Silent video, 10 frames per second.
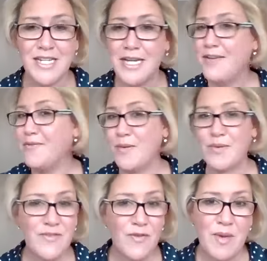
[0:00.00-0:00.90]
If
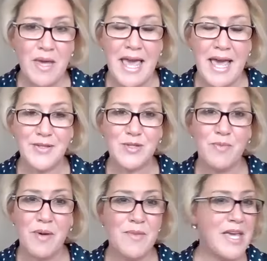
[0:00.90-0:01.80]
anyone's ever been counselled
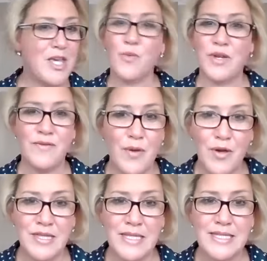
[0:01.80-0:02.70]
by me, you would have
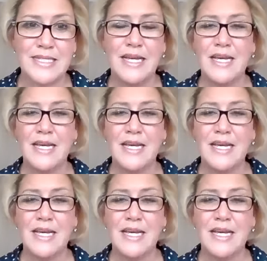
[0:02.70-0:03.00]
heard this.